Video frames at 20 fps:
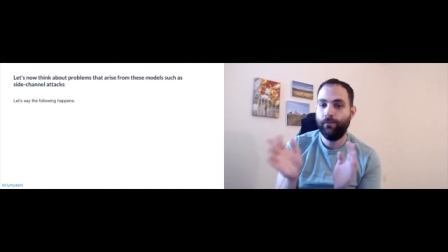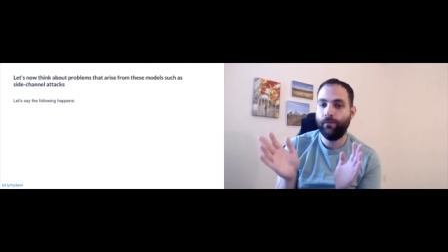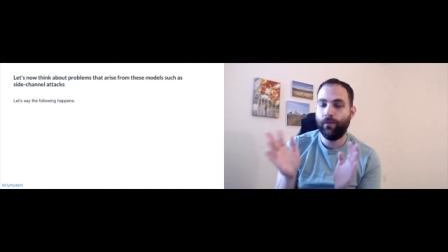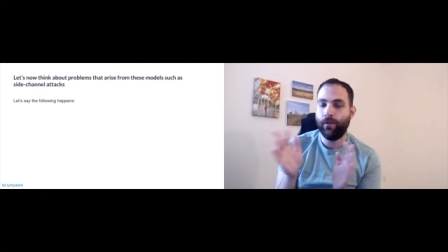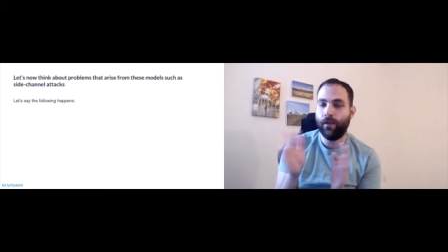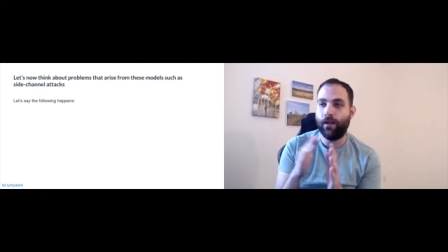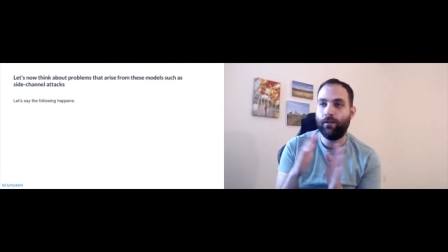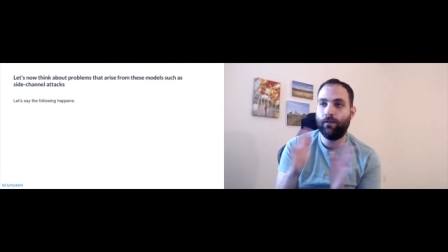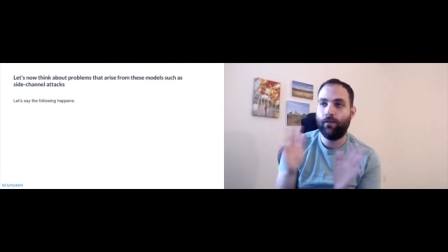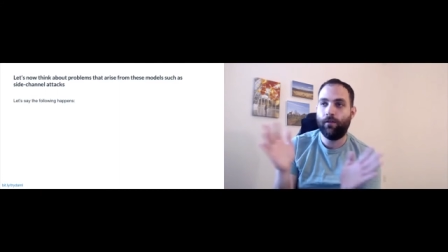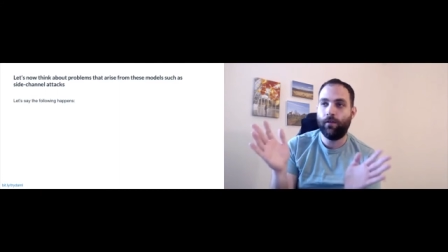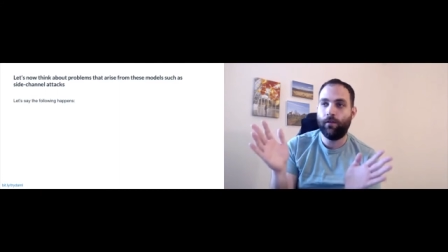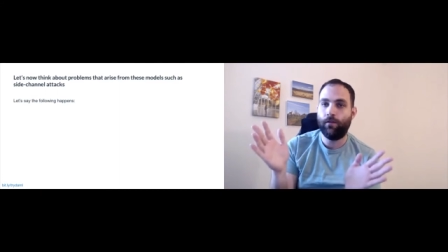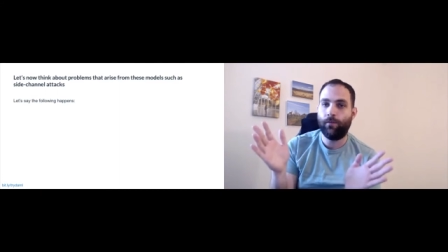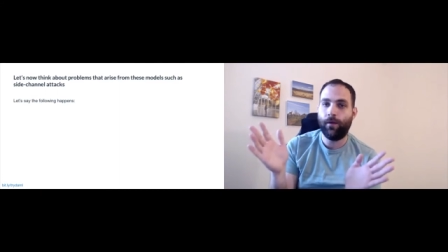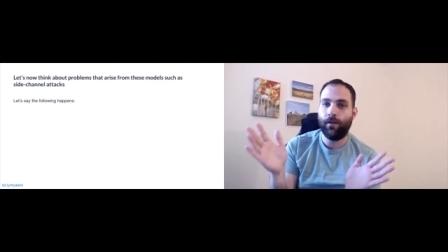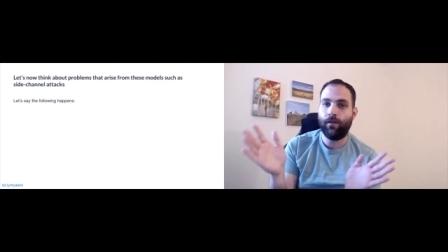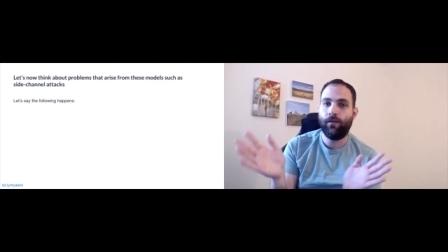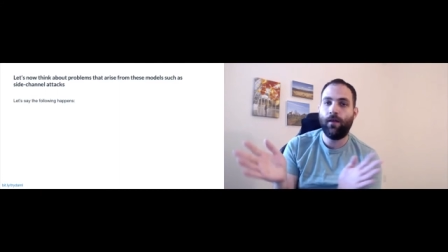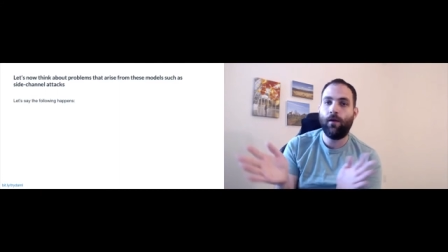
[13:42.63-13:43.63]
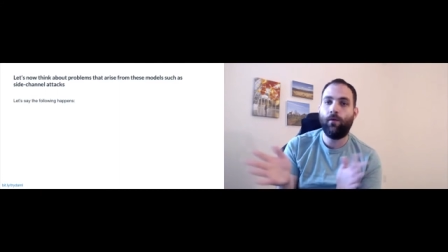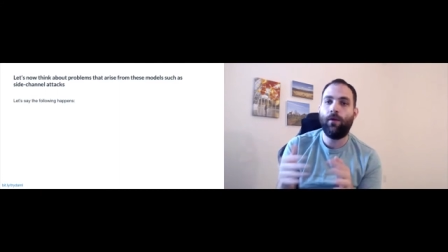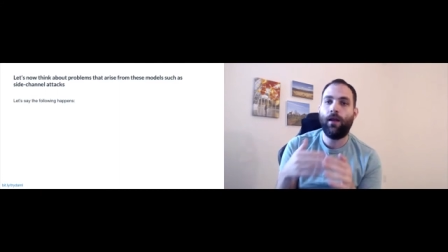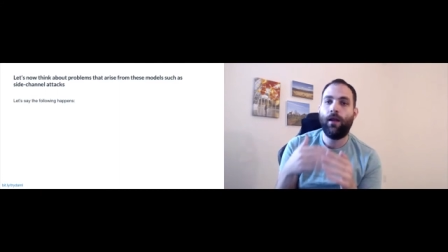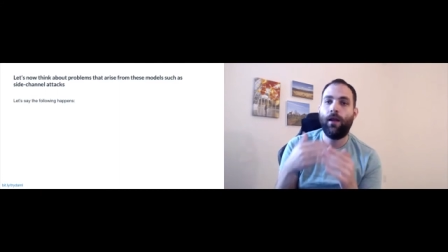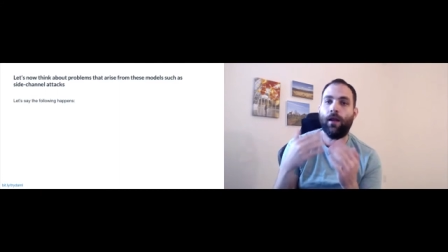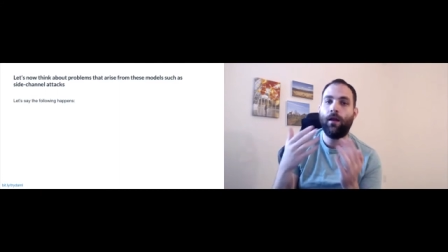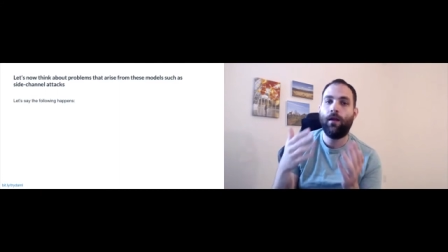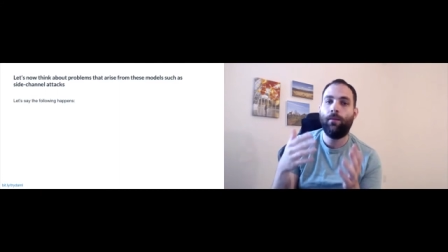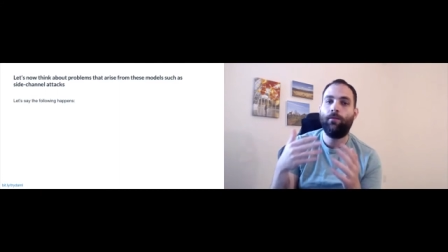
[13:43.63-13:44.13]
lots of these bits that would
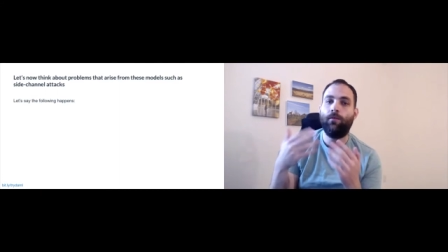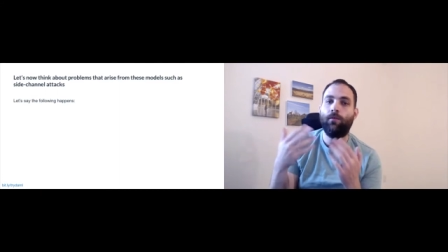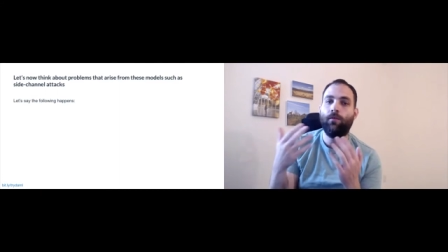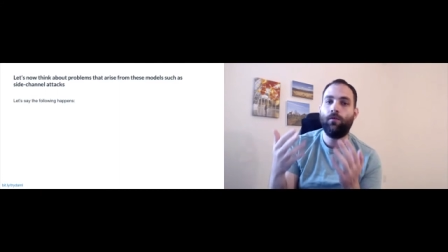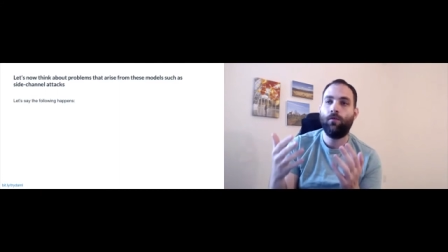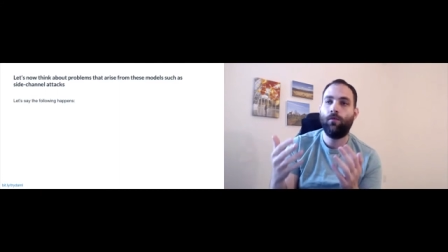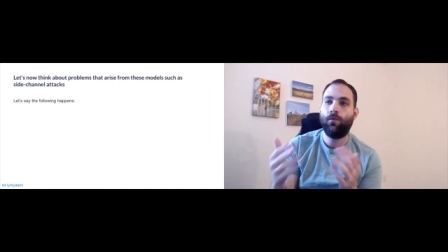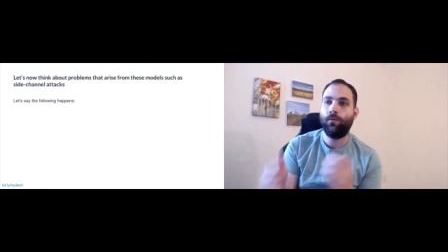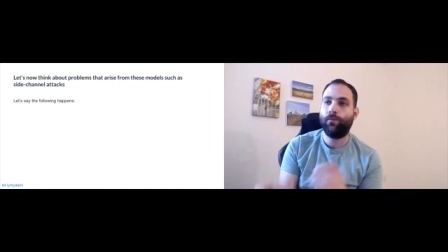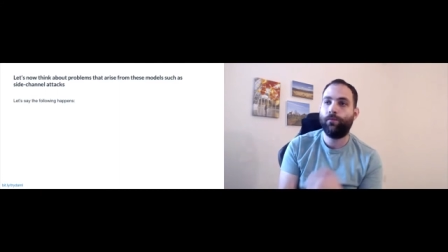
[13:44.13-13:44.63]
add up to